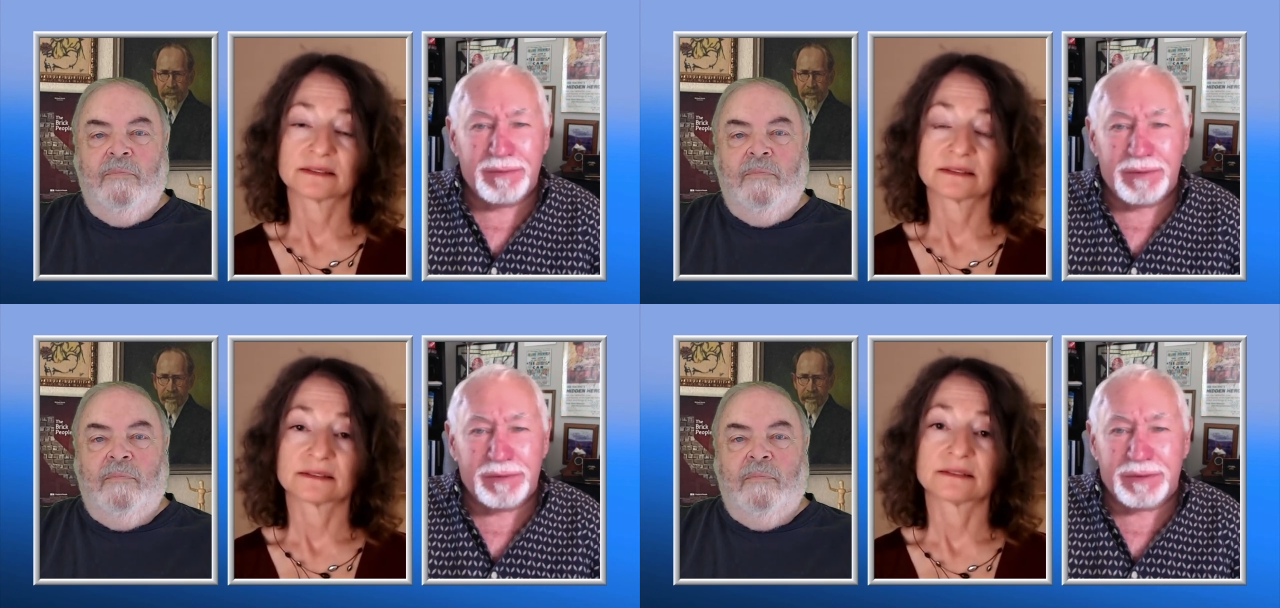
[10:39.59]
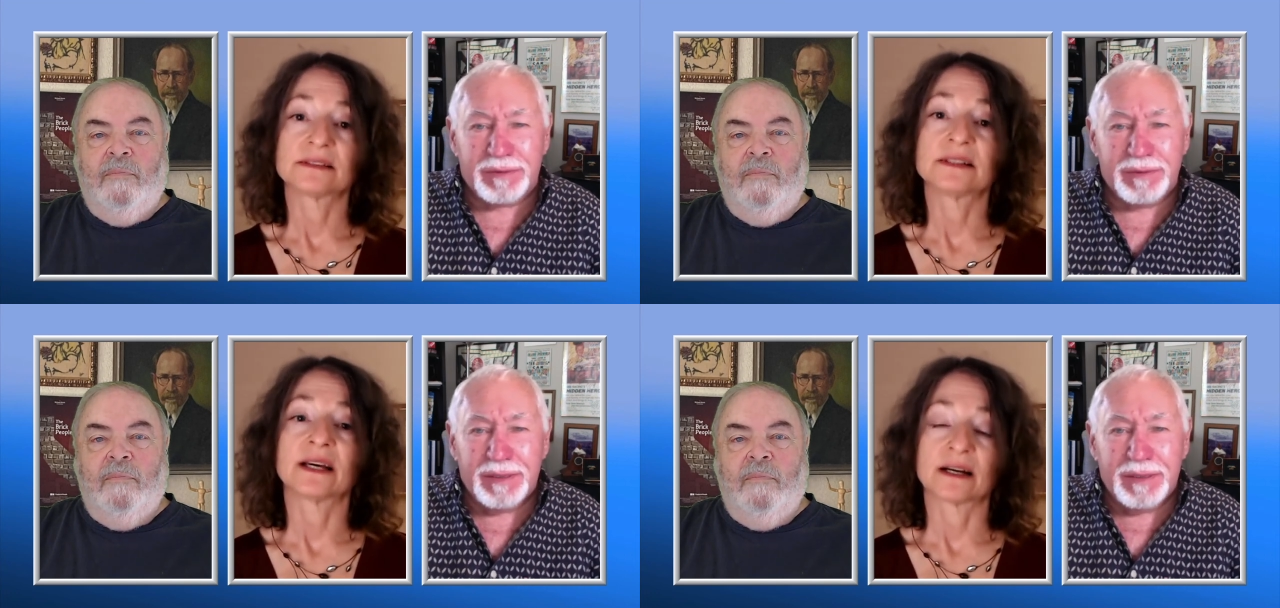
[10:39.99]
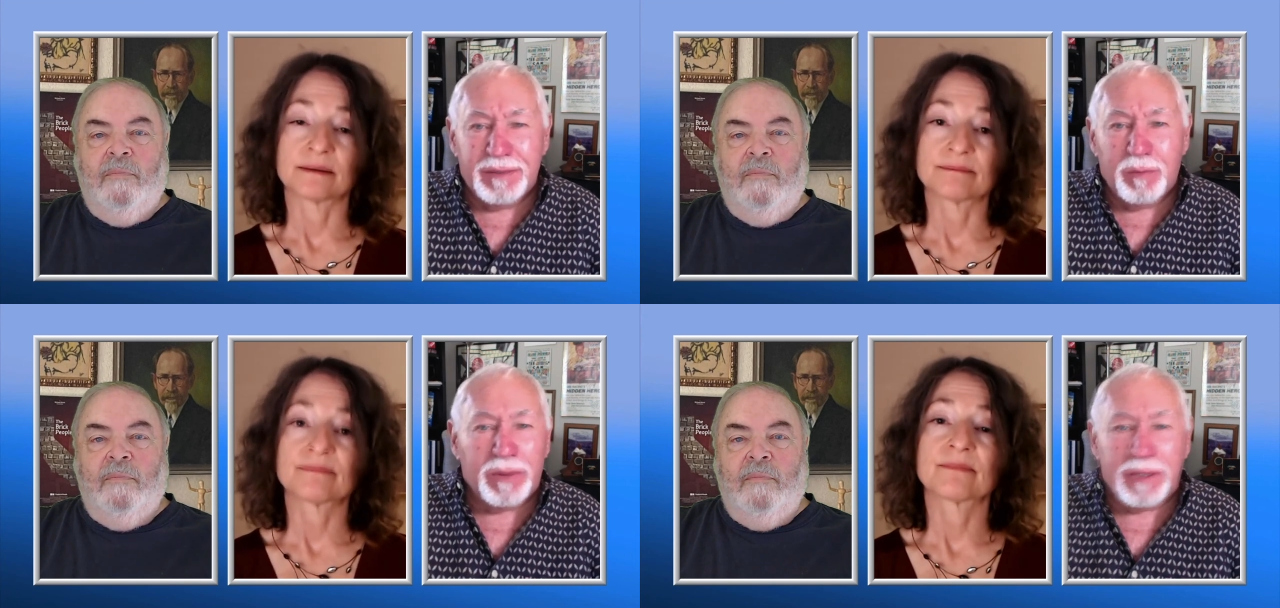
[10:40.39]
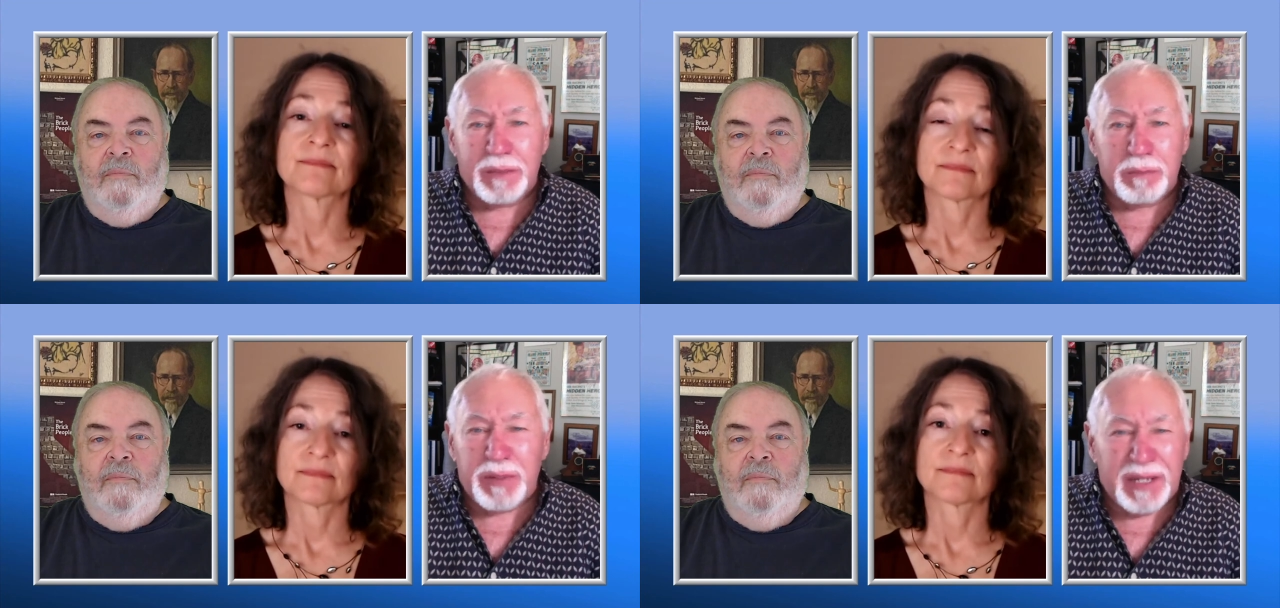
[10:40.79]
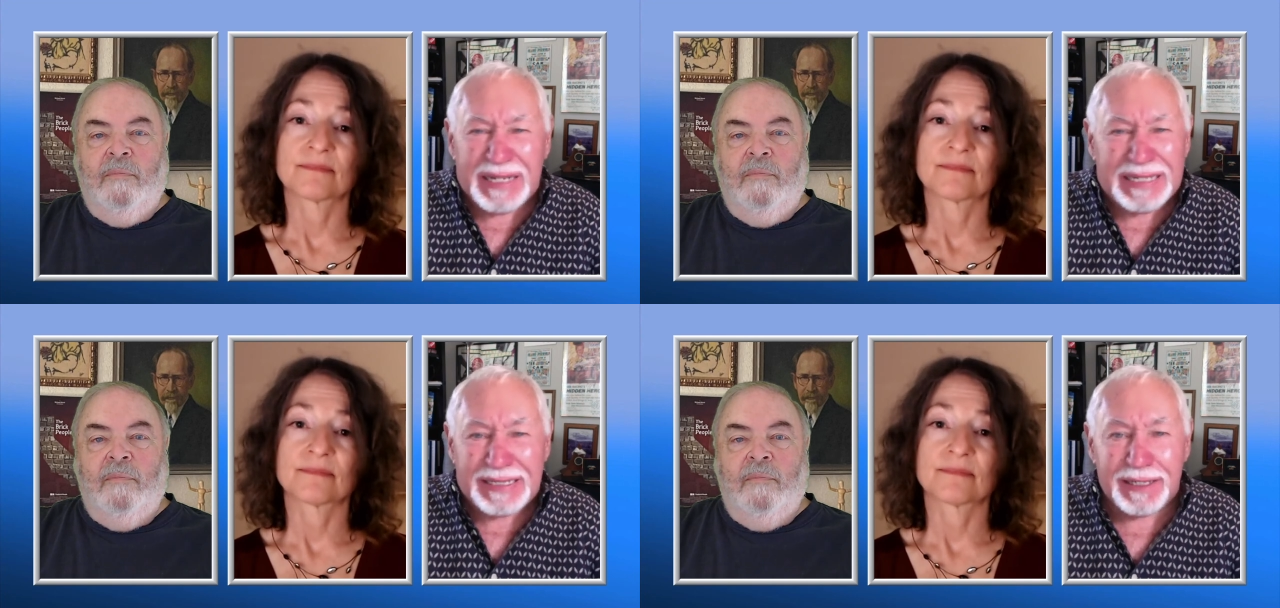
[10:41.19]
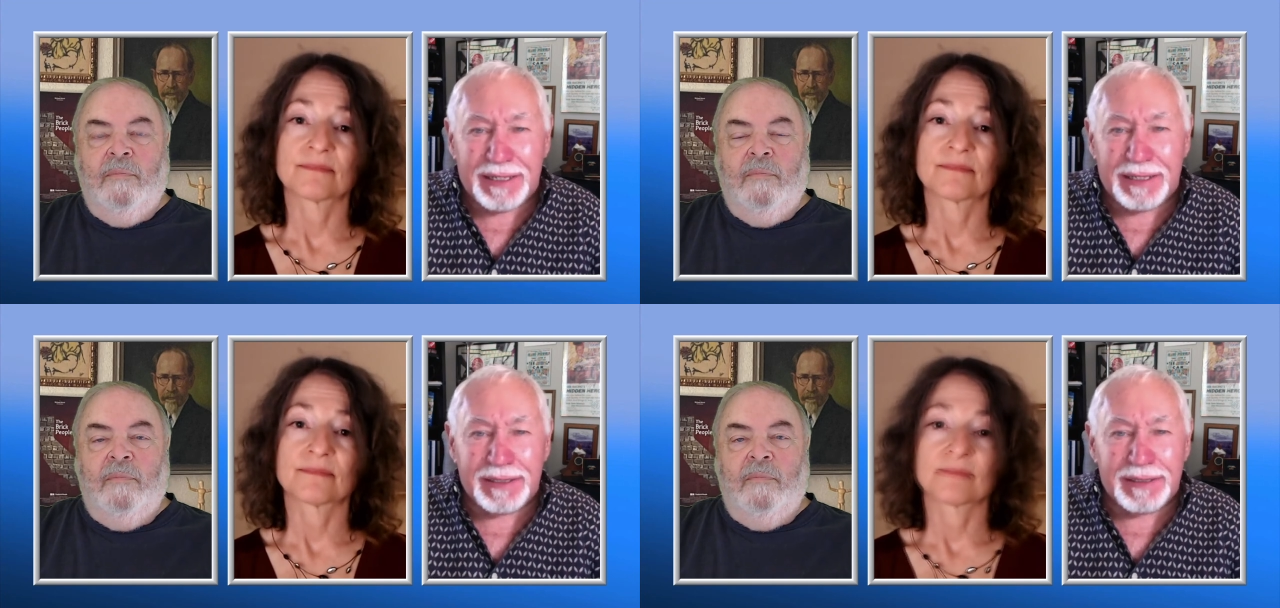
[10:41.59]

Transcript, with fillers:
Speaker 1: Uh, we just yeah. want to complain,